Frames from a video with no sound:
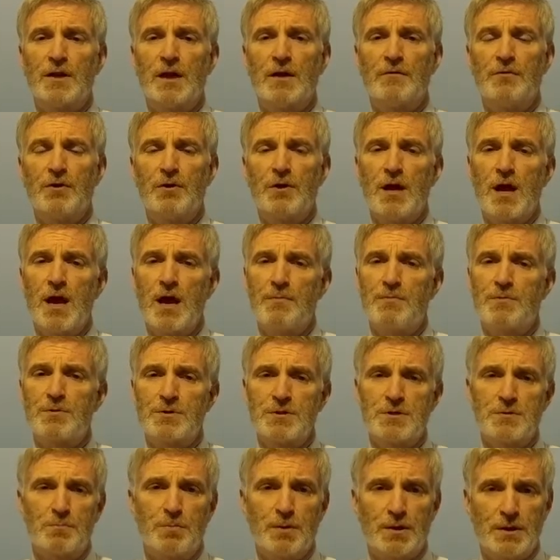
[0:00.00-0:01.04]
love your
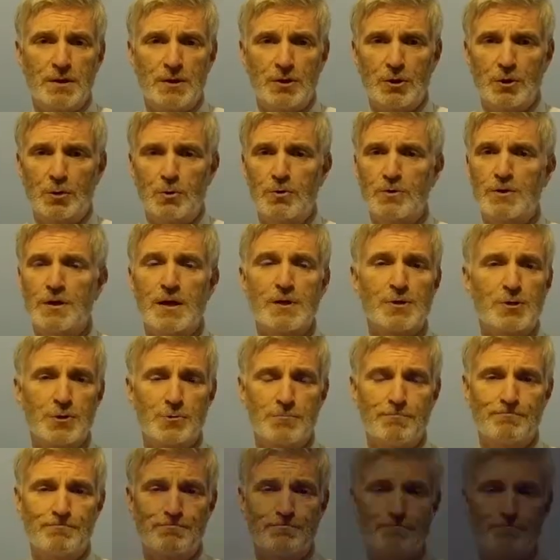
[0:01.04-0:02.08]
neighbors, but don't touch
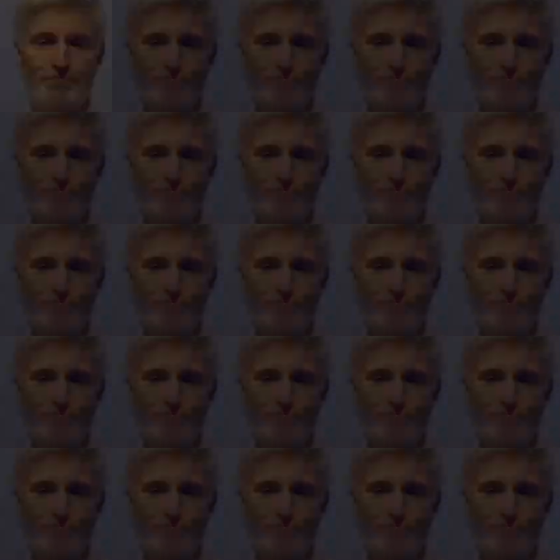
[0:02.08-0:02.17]
them.